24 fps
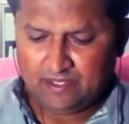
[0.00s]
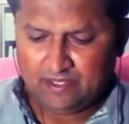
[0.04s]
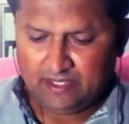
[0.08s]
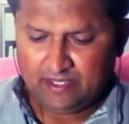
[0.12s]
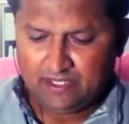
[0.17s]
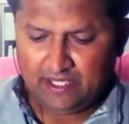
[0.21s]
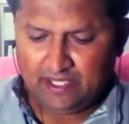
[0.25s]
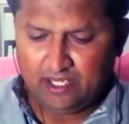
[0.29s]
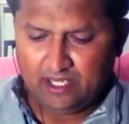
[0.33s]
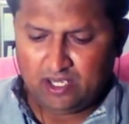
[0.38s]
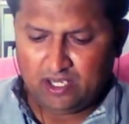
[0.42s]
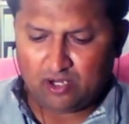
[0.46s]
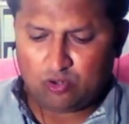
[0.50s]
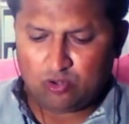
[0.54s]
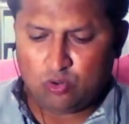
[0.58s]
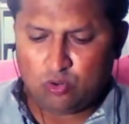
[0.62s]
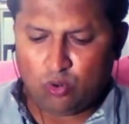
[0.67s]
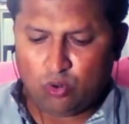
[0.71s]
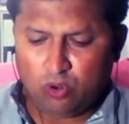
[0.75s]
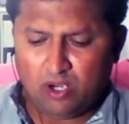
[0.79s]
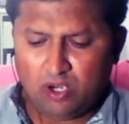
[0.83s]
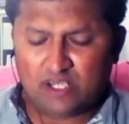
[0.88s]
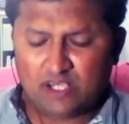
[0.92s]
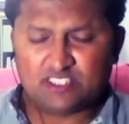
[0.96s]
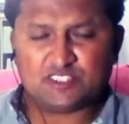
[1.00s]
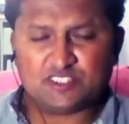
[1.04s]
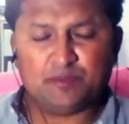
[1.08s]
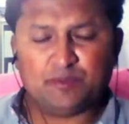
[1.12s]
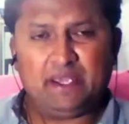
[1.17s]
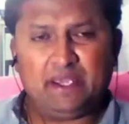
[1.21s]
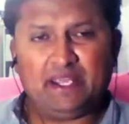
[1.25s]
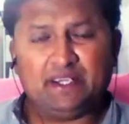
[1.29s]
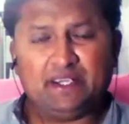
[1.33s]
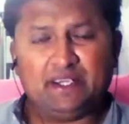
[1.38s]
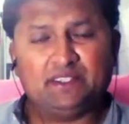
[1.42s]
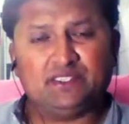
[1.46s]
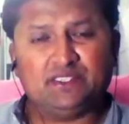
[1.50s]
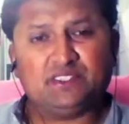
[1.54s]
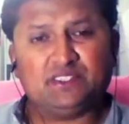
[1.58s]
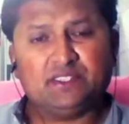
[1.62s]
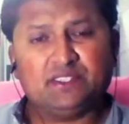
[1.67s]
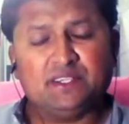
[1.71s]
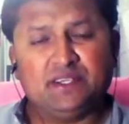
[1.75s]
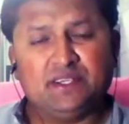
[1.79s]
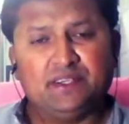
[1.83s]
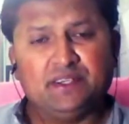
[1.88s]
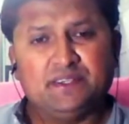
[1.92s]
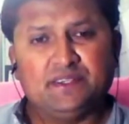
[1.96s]
Here goals means
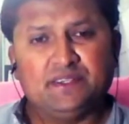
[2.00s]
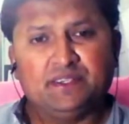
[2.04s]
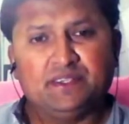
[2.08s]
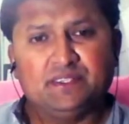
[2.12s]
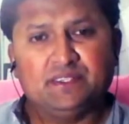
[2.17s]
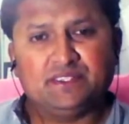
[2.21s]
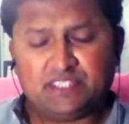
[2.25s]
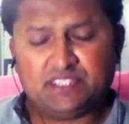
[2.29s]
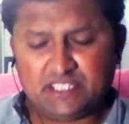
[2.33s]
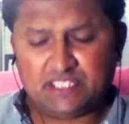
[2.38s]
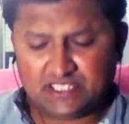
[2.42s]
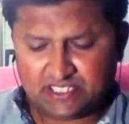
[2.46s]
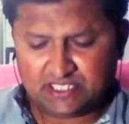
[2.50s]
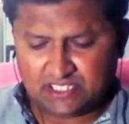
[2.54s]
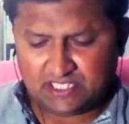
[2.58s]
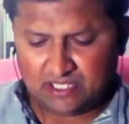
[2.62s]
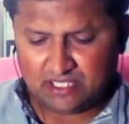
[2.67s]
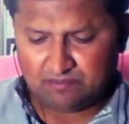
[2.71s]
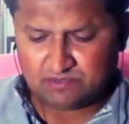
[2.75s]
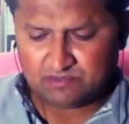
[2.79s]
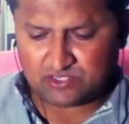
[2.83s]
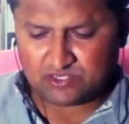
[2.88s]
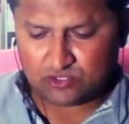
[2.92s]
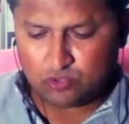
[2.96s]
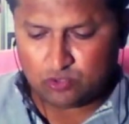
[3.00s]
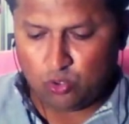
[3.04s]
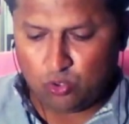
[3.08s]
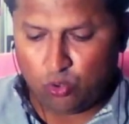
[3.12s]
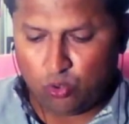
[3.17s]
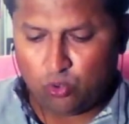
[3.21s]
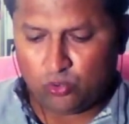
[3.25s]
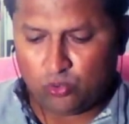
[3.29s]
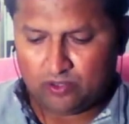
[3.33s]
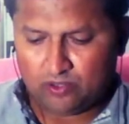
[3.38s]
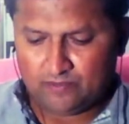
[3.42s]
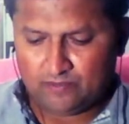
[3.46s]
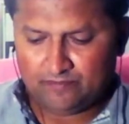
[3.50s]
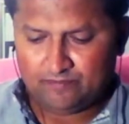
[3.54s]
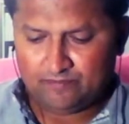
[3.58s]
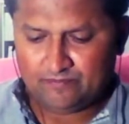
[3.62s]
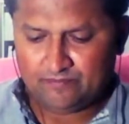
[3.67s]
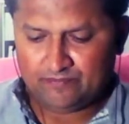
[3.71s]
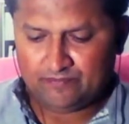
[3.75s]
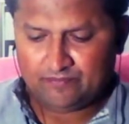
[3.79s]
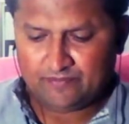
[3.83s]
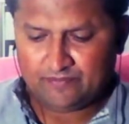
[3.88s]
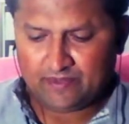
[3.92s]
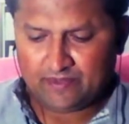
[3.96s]
system's goal.
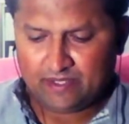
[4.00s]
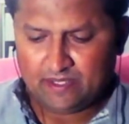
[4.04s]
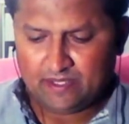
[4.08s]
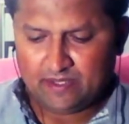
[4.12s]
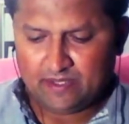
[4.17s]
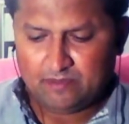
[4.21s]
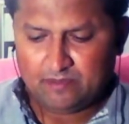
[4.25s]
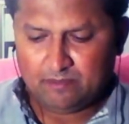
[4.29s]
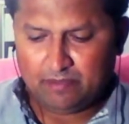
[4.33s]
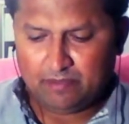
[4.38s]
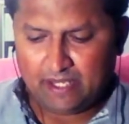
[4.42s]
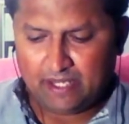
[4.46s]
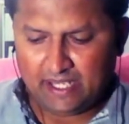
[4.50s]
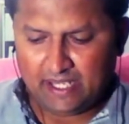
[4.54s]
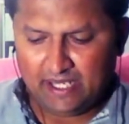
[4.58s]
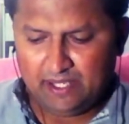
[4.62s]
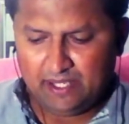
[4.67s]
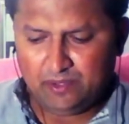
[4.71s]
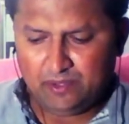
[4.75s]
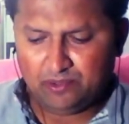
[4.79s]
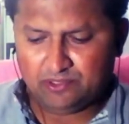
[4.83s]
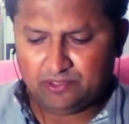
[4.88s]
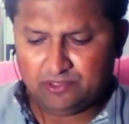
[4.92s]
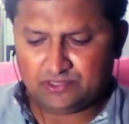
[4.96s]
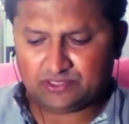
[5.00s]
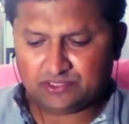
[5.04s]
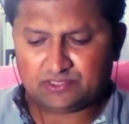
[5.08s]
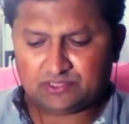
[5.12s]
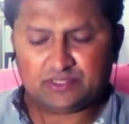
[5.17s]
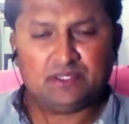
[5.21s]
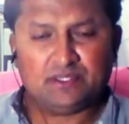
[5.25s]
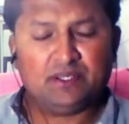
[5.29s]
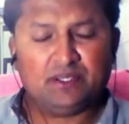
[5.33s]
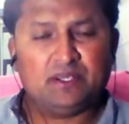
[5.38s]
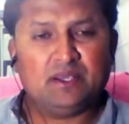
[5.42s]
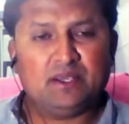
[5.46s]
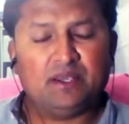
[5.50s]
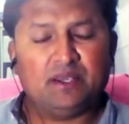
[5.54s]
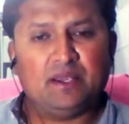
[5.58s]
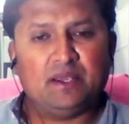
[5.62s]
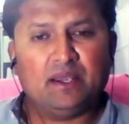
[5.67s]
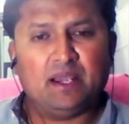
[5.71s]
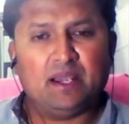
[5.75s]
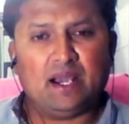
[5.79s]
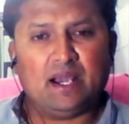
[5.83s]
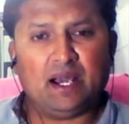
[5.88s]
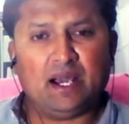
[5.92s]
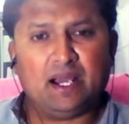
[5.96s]
Values
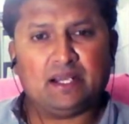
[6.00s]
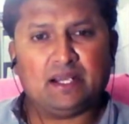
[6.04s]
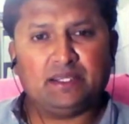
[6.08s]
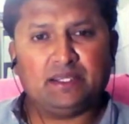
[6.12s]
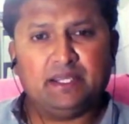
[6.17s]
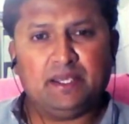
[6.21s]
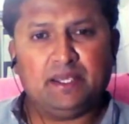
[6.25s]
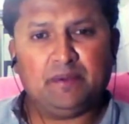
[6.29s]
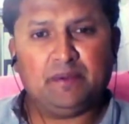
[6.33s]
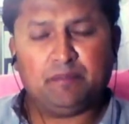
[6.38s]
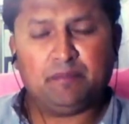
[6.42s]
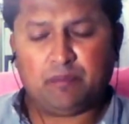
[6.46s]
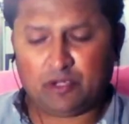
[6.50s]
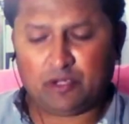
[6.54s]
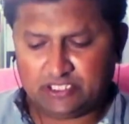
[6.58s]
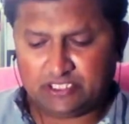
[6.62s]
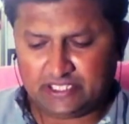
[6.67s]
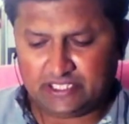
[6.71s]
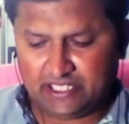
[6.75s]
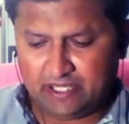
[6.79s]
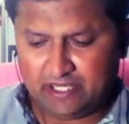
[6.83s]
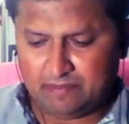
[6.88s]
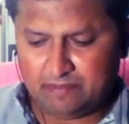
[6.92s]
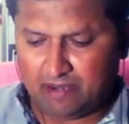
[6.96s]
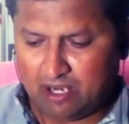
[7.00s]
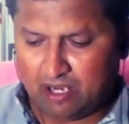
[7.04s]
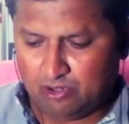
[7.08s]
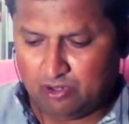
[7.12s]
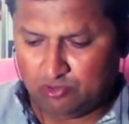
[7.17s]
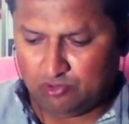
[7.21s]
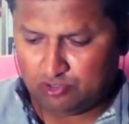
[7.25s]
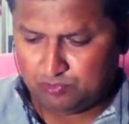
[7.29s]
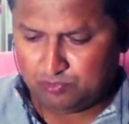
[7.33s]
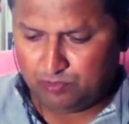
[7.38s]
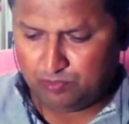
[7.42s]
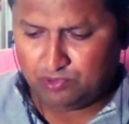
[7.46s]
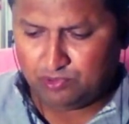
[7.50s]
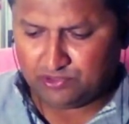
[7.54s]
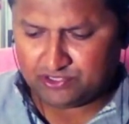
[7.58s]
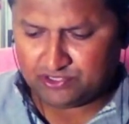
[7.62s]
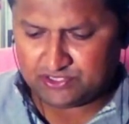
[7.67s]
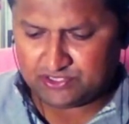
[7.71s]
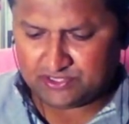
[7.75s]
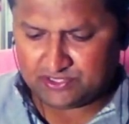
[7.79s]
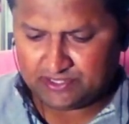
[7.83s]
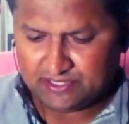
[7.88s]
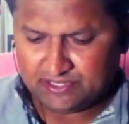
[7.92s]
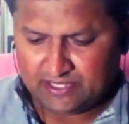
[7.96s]
are the positive
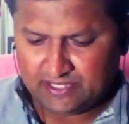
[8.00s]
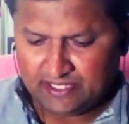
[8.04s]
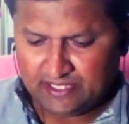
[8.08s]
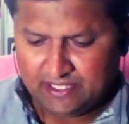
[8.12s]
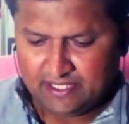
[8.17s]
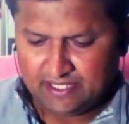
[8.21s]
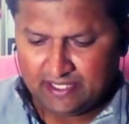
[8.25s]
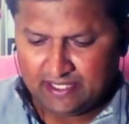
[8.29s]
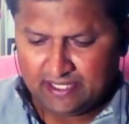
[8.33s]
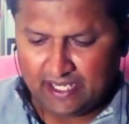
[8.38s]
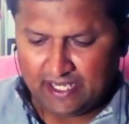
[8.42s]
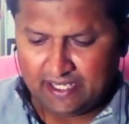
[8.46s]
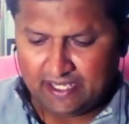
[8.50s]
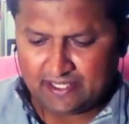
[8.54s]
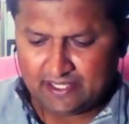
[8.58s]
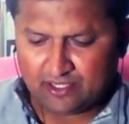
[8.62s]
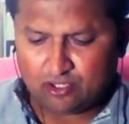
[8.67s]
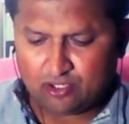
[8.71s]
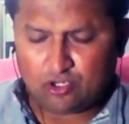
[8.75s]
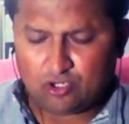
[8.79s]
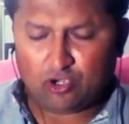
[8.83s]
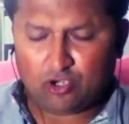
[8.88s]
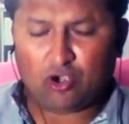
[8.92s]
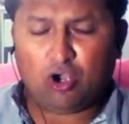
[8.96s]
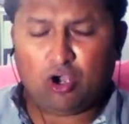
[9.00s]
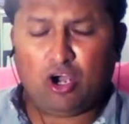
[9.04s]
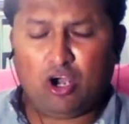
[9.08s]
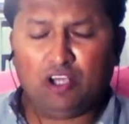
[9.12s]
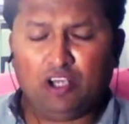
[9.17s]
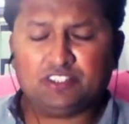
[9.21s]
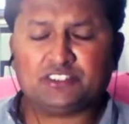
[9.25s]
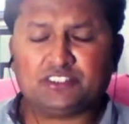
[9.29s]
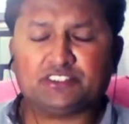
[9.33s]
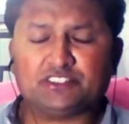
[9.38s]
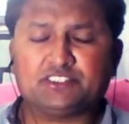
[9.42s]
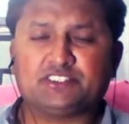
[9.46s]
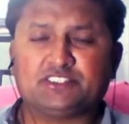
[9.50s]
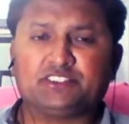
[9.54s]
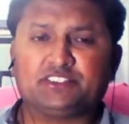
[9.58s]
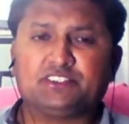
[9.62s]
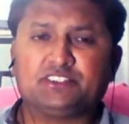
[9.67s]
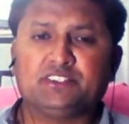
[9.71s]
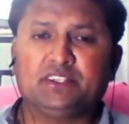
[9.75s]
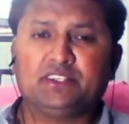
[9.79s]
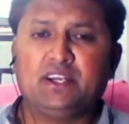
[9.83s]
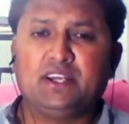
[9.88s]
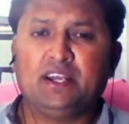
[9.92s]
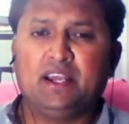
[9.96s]
outputs, and costs
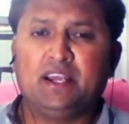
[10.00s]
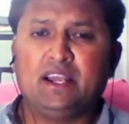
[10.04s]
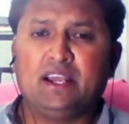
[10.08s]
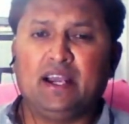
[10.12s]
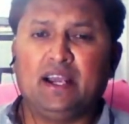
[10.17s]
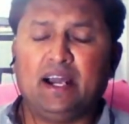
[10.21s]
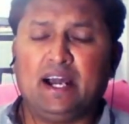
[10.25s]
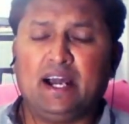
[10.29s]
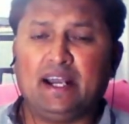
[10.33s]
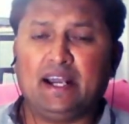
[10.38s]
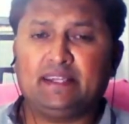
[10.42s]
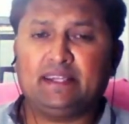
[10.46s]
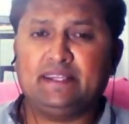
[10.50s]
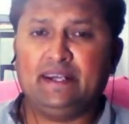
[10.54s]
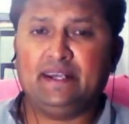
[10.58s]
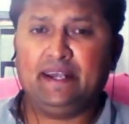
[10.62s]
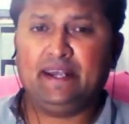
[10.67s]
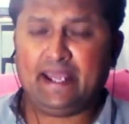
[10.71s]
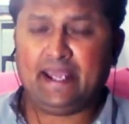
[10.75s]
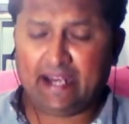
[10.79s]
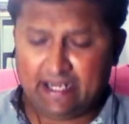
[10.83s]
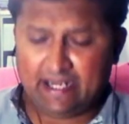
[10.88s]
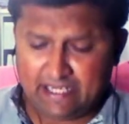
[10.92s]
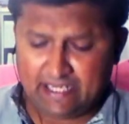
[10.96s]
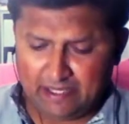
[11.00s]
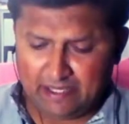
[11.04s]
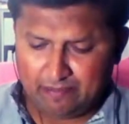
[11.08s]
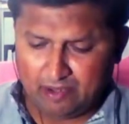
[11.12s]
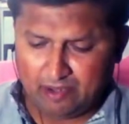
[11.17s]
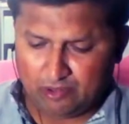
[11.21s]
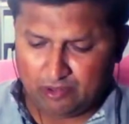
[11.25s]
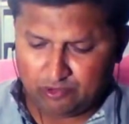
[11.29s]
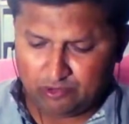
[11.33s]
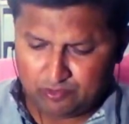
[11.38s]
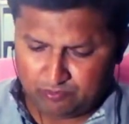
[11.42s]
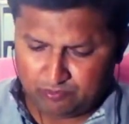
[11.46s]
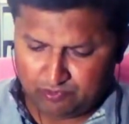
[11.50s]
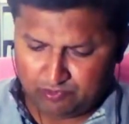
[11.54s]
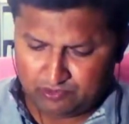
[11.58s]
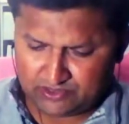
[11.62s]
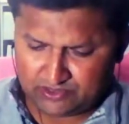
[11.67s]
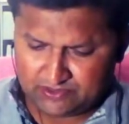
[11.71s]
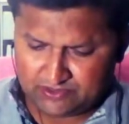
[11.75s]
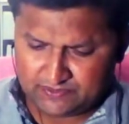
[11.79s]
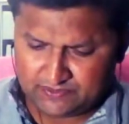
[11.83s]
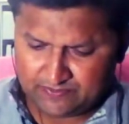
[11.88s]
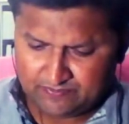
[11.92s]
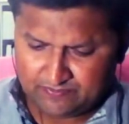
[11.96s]
are the negative outputs.